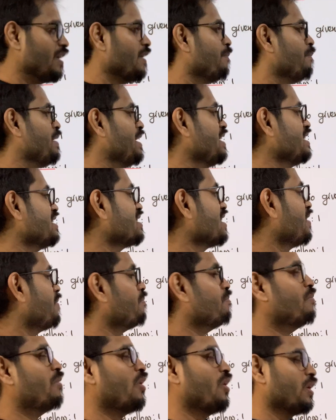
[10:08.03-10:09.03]
means
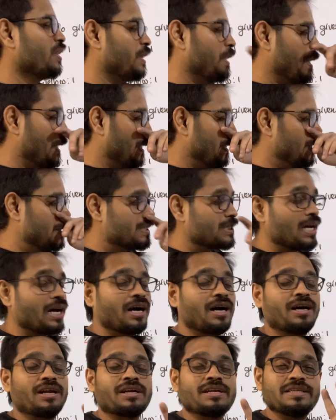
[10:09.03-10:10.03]
both the adults
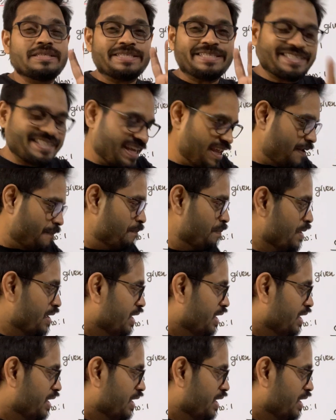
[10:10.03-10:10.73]
are same.